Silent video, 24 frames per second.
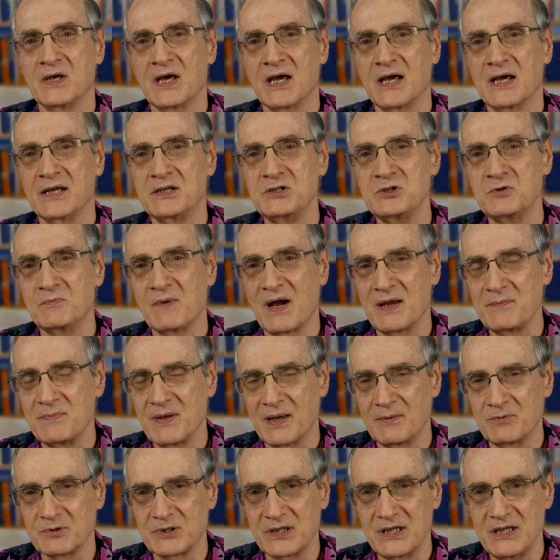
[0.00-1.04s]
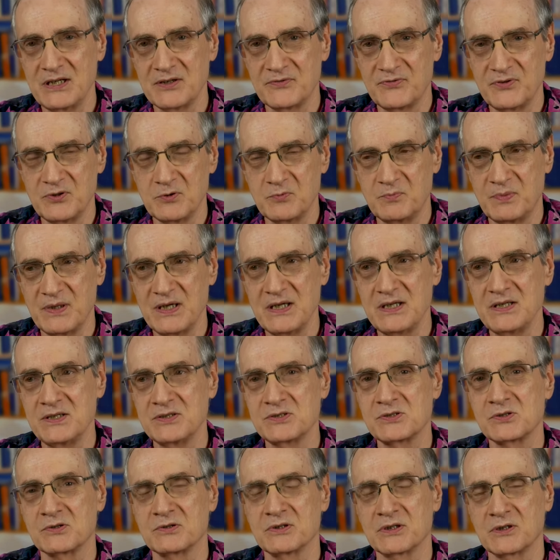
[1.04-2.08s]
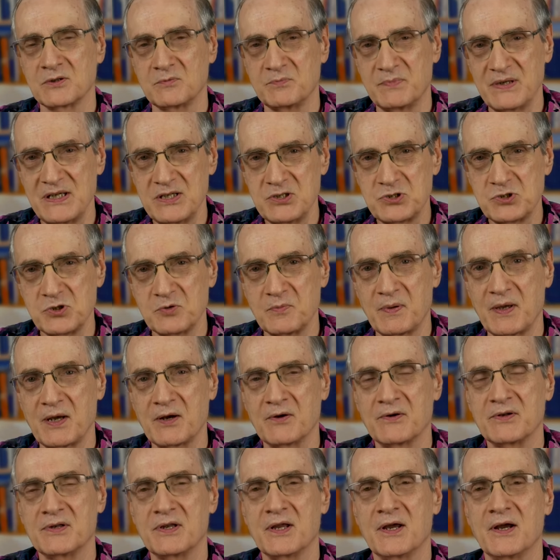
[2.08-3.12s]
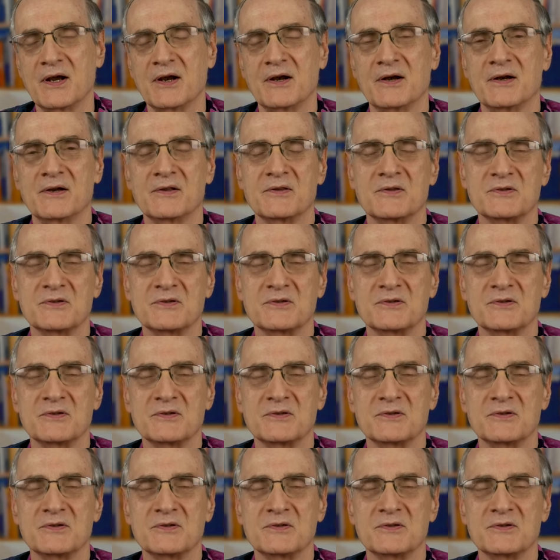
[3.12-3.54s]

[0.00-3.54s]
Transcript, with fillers: and you might be able to eat a few beans or a little bean soup here and there.